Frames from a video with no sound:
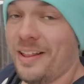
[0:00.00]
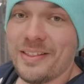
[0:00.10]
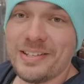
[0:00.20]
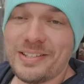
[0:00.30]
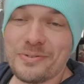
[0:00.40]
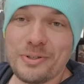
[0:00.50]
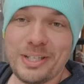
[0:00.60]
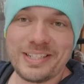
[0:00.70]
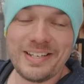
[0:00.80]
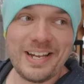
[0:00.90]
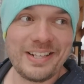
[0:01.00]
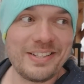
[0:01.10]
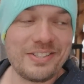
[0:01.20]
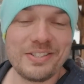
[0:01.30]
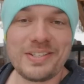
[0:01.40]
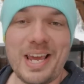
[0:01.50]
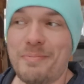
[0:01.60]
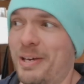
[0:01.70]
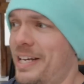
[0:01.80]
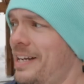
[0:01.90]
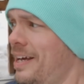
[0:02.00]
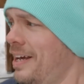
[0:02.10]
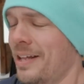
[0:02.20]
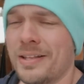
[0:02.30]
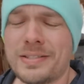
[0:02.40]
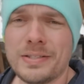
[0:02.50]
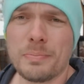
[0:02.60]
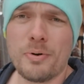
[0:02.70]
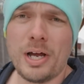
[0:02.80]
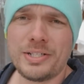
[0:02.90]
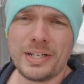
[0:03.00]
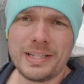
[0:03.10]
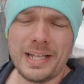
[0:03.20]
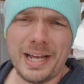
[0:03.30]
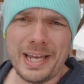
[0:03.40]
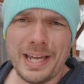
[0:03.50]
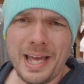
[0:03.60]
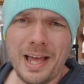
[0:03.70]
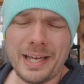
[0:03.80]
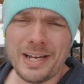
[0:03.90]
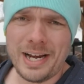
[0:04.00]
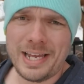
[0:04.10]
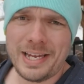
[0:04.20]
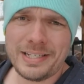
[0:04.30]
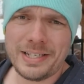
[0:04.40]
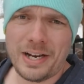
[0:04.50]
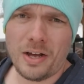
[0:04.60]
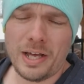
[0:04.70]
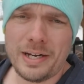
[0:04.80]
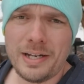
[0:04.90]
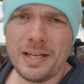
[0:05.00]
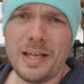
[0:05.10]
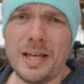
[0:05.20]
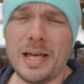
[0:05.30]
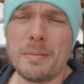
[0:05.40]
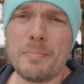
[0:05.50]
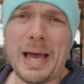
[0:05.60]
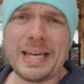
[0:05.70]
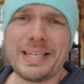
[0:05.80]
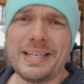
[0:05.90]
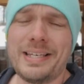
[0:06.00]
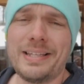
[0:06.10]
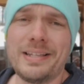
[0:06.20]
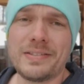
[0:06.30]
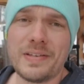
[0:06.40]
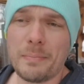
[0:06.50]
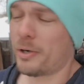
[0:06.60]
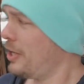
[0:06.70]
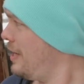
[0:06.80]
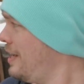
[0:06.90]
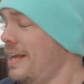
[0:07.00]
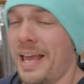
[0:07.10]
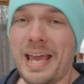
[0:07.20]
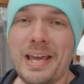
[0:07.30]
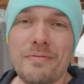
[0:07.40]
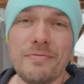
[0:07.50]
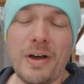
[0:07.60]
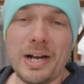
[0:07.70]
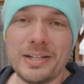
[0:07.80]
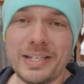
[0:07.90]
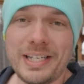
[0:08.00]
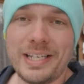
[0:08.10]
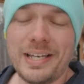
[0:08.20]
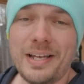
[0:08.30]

This is really exciting. This just came in. This is a project that I, I kind of hinted on uh, back in the summer. And finally,